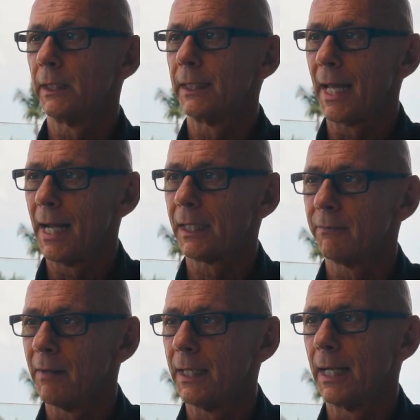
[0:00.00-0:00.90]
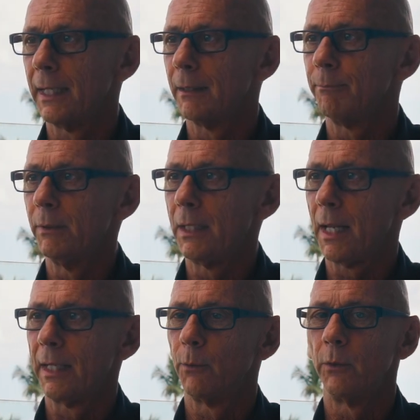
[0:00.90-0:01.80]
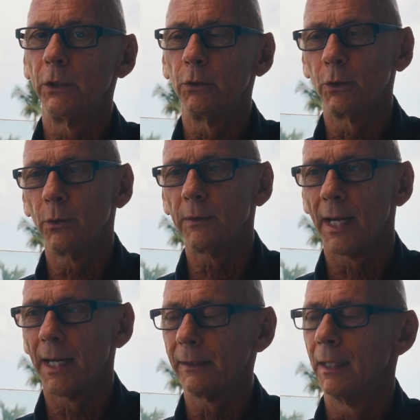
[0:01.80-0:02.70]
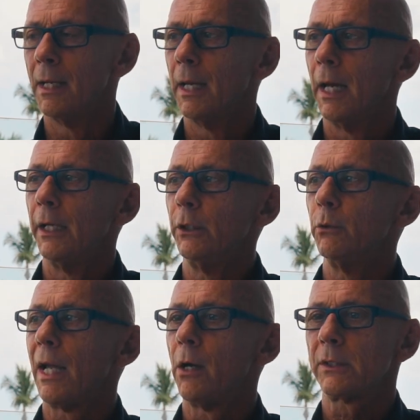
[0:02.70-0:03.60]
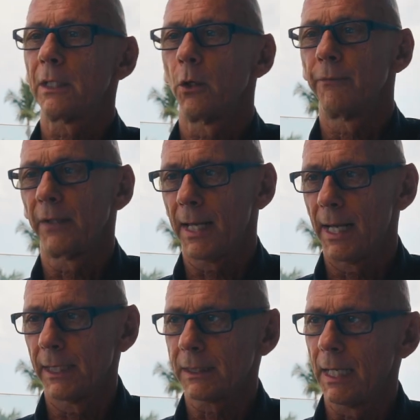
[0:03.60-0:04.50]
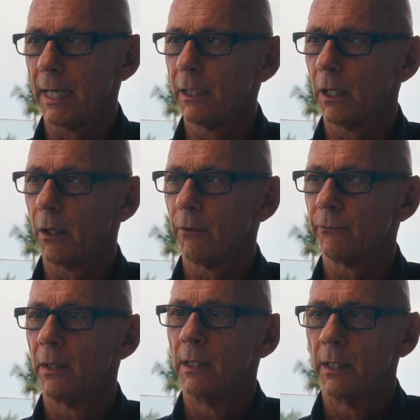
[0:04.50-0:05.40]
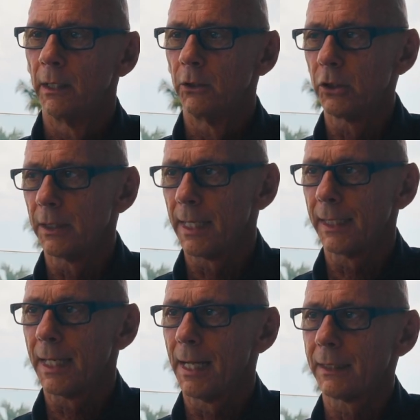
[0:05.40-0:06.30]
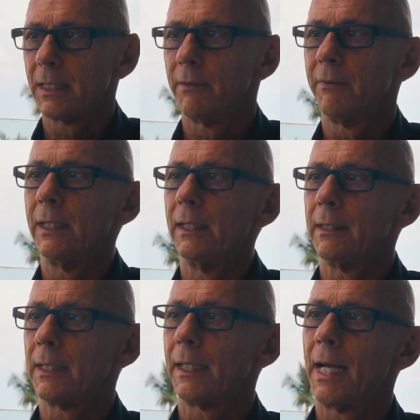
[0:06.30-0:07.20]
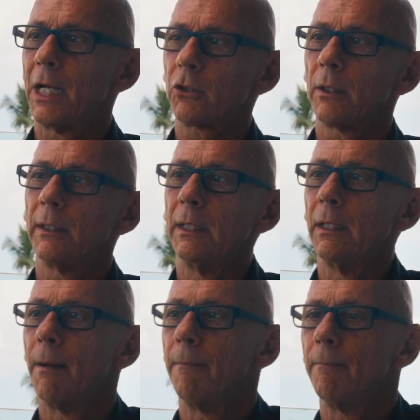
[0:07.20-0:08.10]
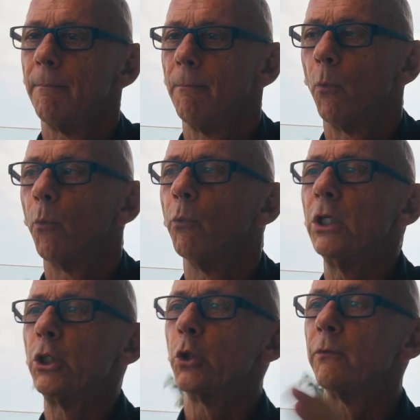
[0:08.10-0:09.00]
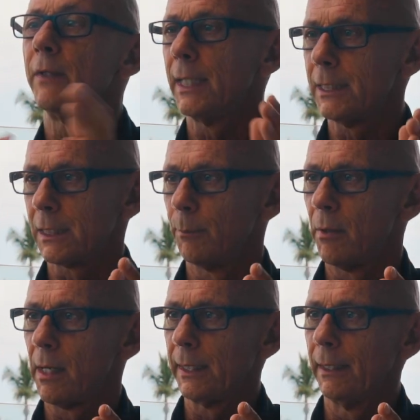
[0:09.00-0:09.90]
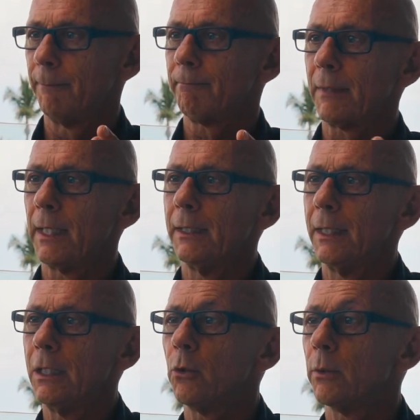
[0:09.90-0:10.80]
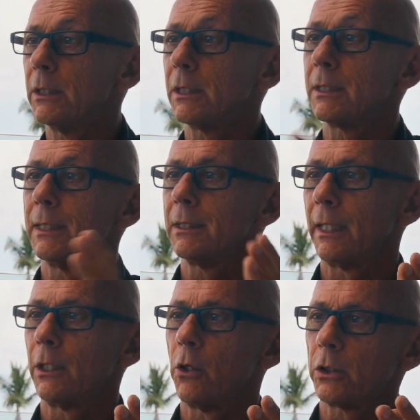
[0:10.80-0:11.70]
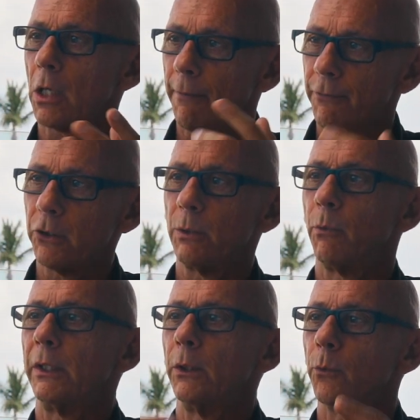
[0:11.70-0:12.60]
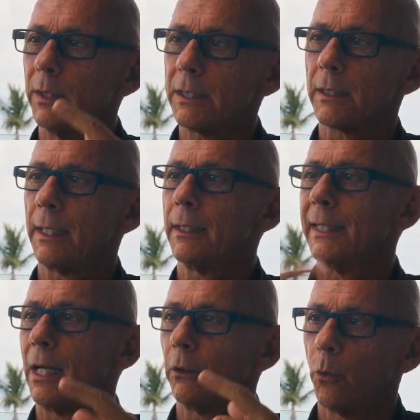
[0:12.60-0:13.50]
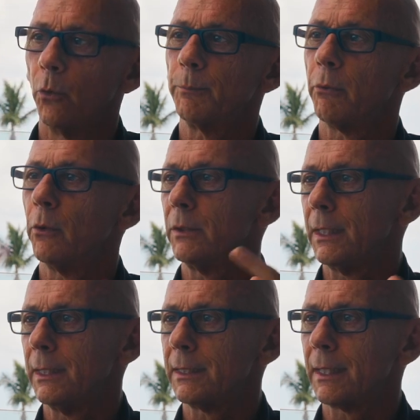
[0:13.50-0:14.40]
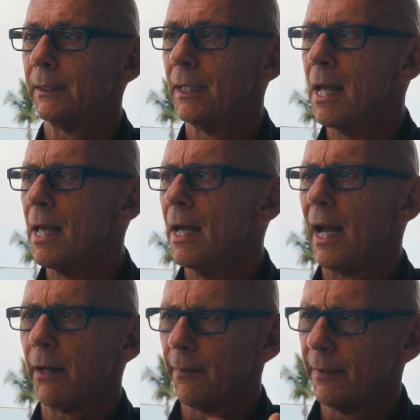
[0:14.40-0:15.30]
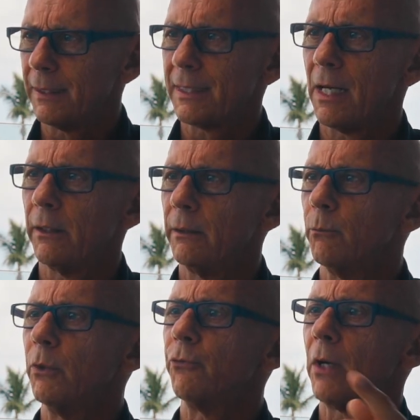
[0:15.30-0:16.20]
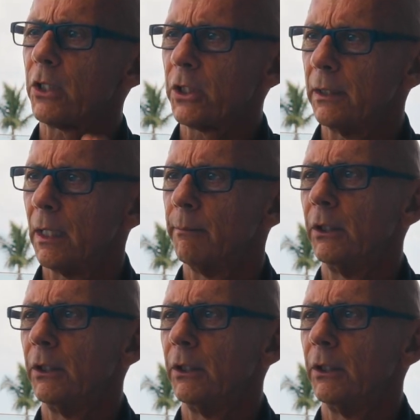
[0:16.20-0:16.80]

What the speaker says: and activate AMPK. And when you do that, you now set off a cascade of genetic activity that actually rejuvenates the body. It increases things like autophagy, where you're recycling out old proteins and out of the cell and refreshing them, and